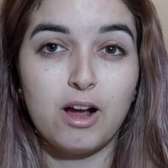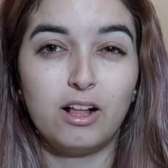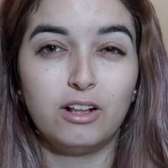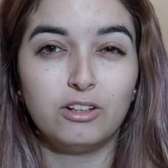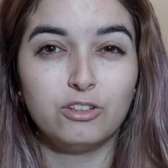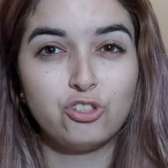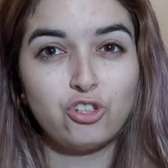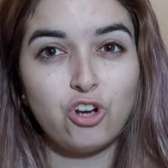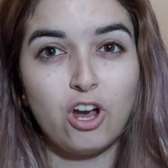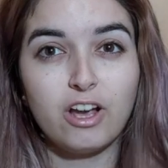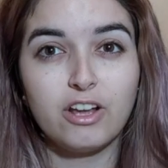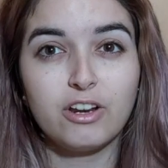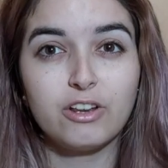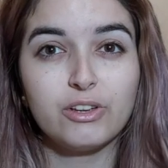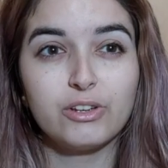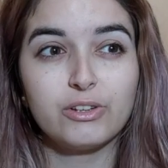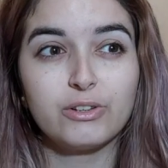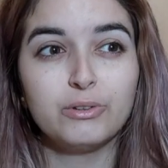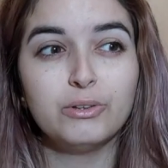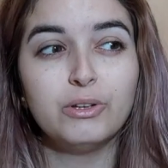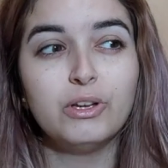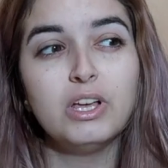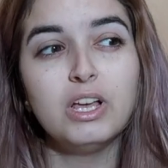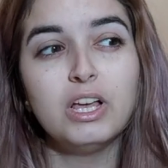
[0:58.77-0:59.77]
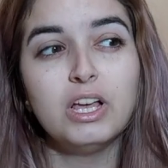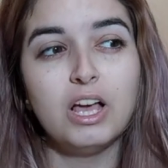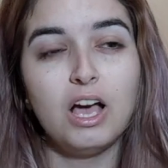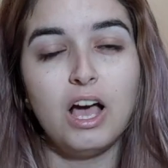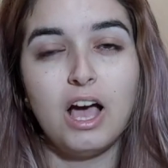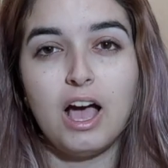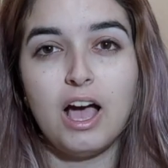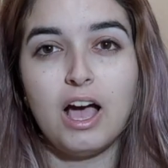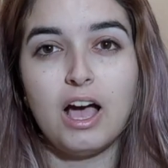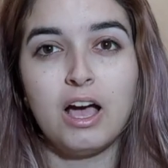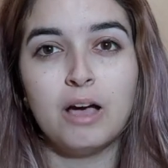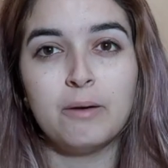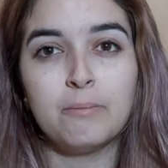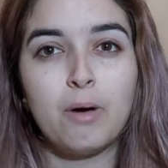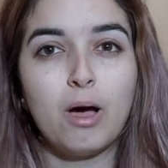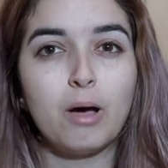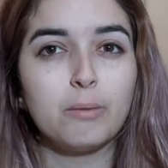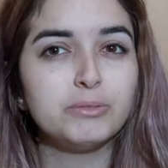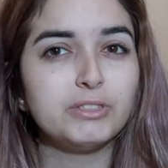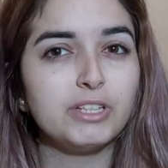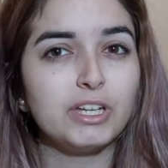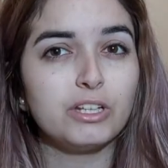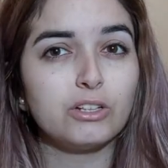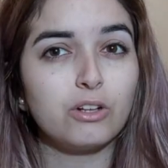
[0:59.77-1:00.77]
I'll try to
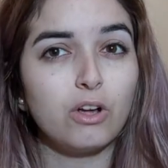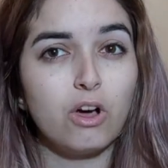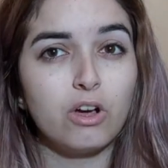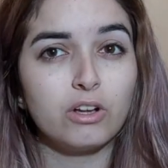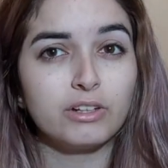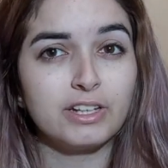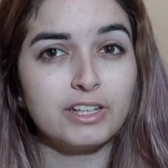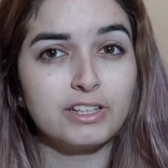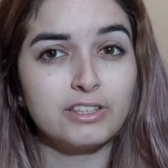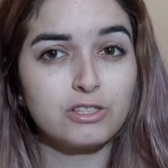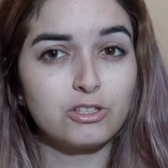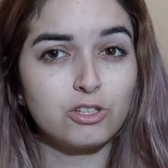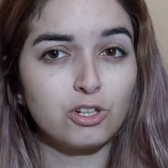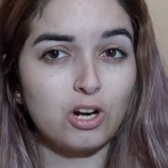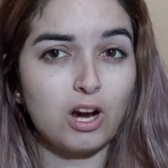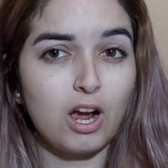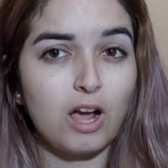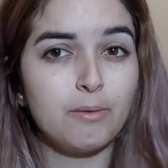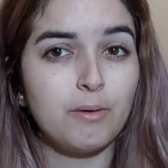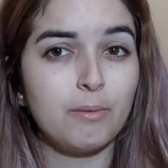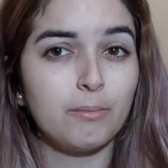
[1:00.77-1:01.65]
update on Instagram.